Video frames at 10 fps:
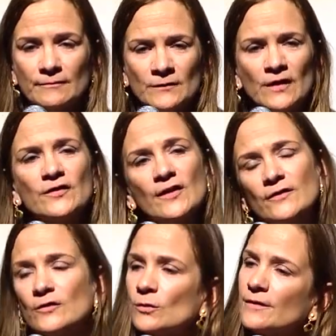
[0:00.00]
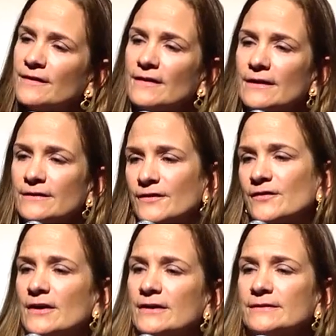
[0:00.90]
They say it's sort of like the Ellis
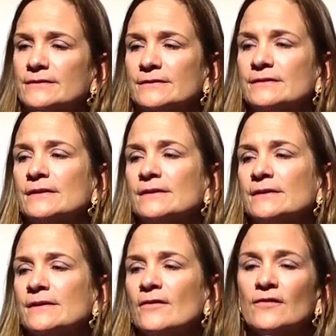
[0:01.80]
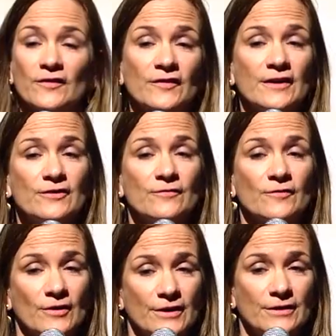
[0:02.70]
Island of the slave
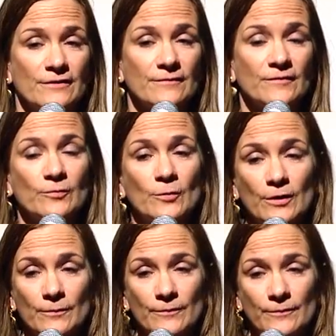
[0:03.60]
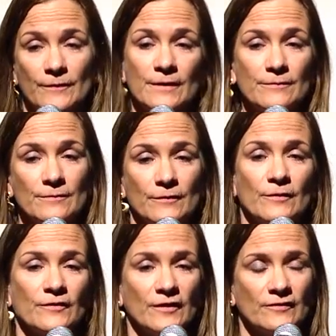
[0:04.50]
trade. It's where they, the
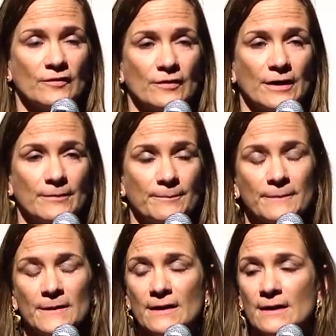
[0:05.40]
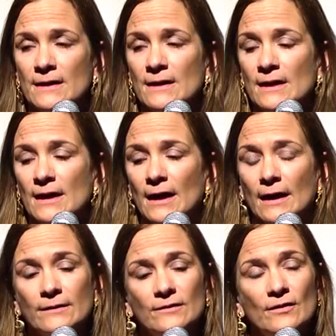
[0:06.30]
slaves all came.
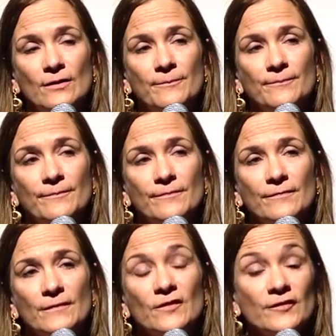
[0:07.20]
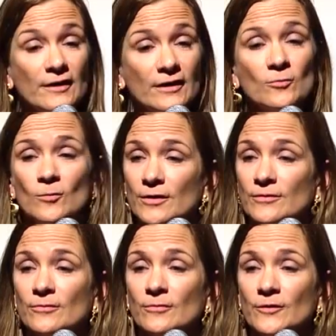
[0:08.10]
And um, the second
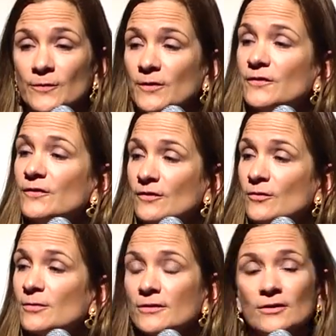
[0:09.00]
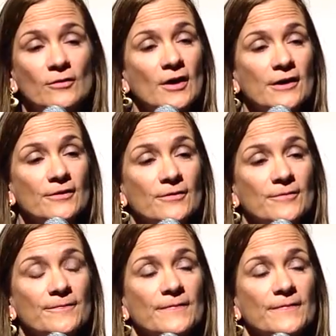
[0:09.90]
one was placed at Oberlin, Ohio.